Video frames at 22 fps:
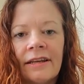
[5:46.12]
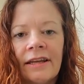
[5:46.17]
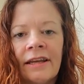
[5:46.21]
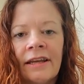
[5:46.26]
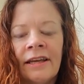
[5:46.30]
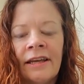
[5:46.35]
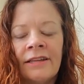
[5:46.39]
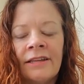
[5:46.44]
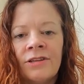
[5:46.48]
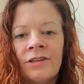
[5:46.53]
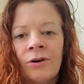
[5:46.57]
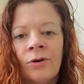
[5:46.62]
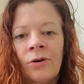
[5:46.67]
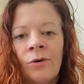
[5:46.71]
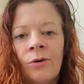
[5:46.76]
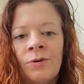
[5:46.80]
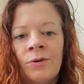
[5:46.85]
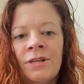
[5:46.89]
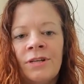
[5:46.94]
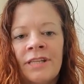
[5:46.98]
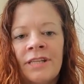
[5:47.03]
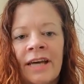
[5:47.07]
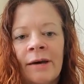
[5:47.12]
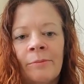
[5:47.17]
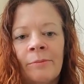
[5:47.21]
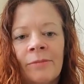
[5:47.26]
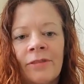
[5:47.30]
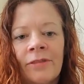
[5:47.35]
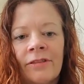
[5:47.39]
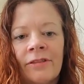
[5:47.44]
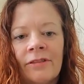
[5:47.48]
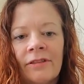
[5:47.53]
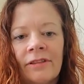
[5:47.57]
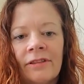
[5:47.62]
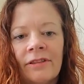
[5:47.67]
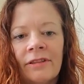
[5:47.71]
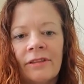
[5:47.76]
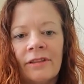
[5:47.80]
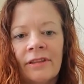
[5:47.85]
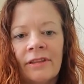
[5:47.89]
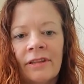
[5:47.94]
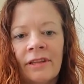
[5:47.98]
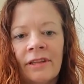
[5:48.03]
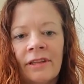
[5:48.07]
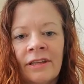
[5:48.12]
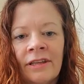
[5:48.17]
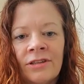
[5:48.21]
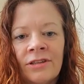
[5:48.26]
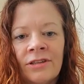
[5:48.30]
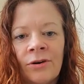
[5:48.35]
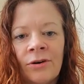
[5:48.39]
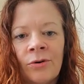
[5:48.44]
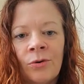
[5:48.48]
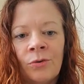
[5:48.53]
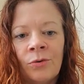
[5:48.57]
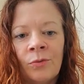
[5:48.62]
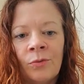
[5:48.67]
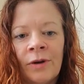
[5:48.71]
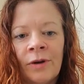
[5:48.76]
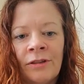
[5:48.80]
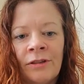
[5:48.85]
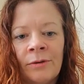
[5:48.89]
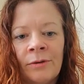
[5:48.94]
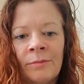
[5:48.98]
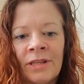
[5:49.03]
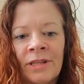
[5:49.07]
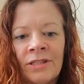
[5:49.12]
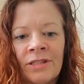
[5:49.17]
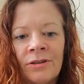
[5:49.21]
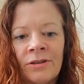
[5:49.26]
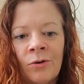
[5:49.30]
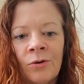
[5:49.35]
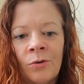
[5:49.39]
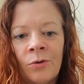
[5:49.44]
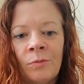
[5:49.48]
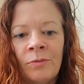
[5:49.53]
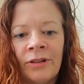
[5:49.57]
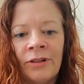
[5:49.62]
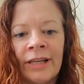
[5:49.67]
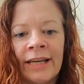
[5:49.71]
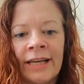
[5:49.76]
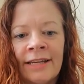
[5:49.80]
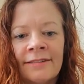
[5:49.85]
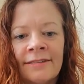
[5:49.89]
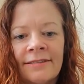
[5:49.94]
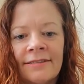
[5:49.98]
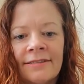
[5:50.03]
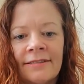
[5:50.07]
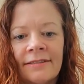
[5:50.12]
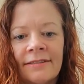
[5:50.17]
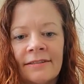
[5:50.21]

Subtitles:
its own depth, its own rhythm, its own place.